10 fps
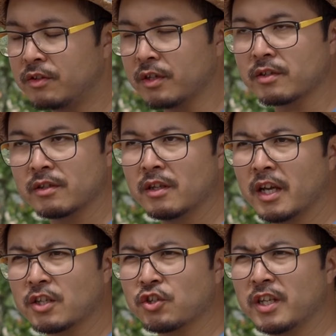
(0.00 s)
Doesn't
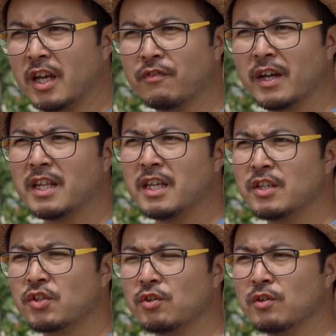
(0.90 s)
actually have any
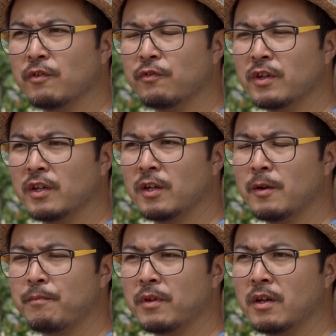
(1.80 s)
sort of
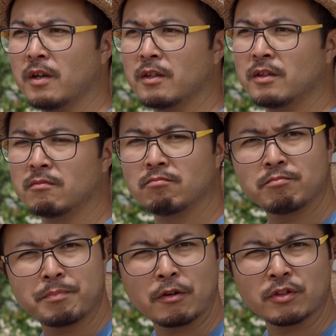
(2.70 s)

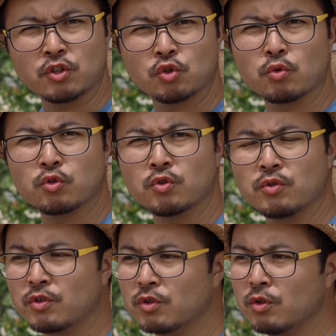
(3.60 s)
barrel
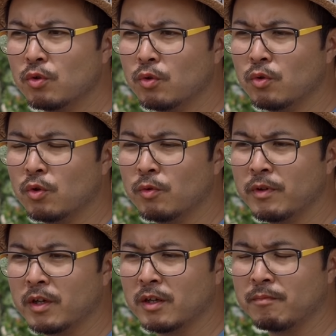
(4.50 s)
distortions or
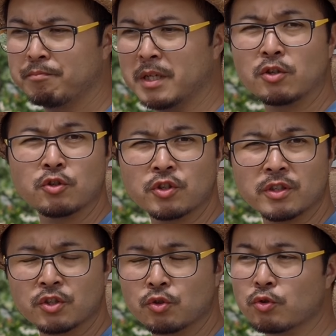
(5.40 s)
pincushion
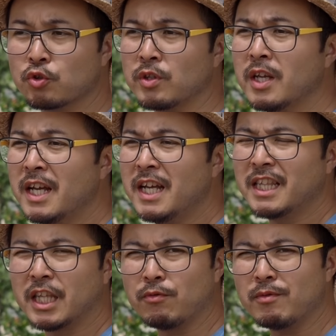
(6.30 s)
distortion.
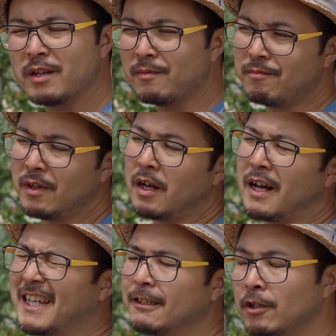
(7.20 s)

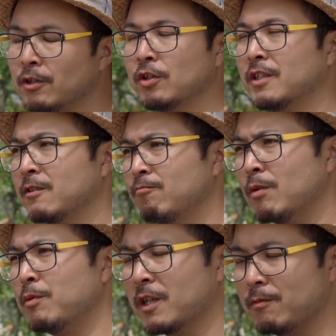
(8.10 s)
No, not just
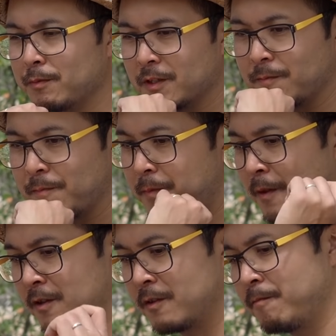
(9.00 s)
one more time.
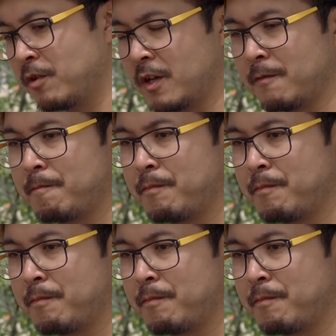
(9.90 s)
Yes, okay.